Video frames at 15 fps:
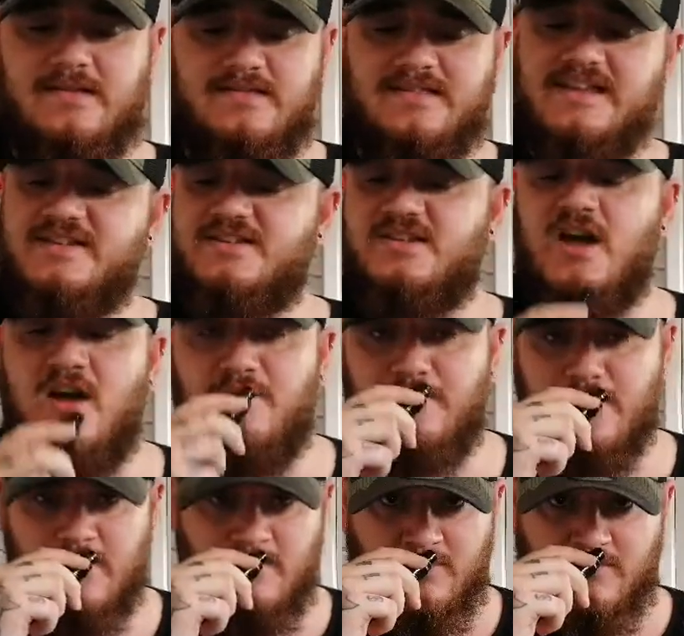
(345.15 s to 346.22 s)
This stuff
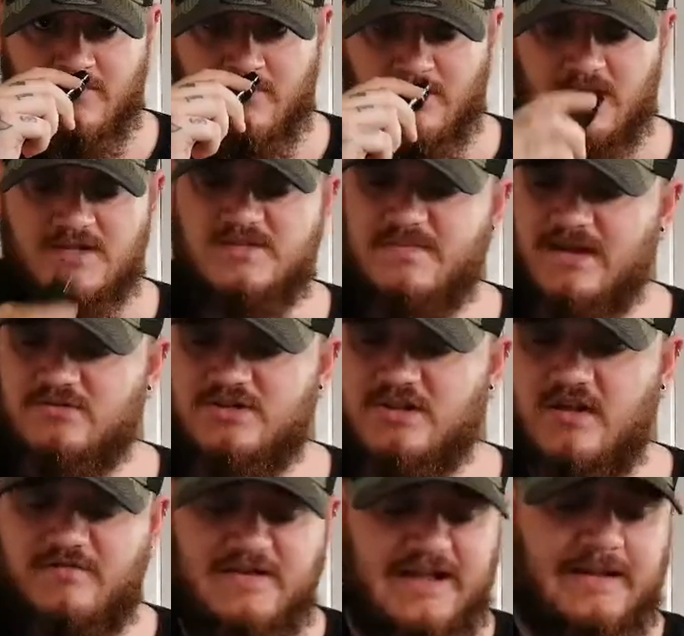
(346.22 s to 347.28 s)
smells
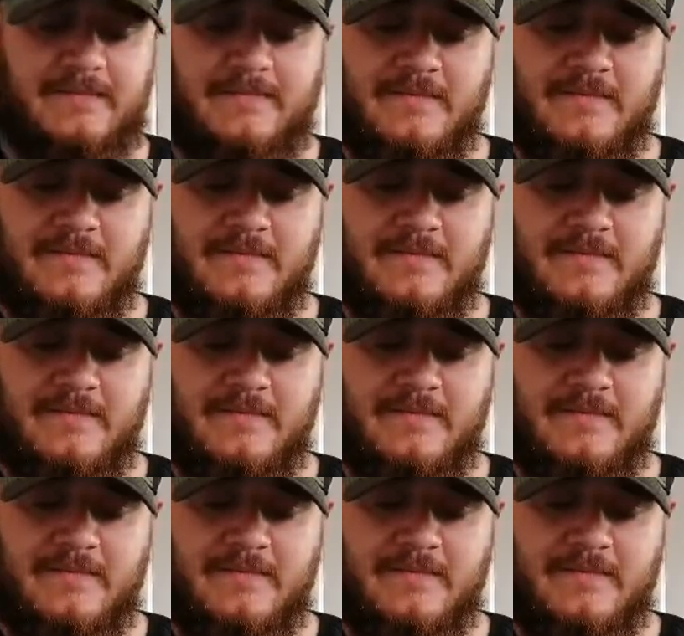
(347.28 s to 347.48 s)
lovely.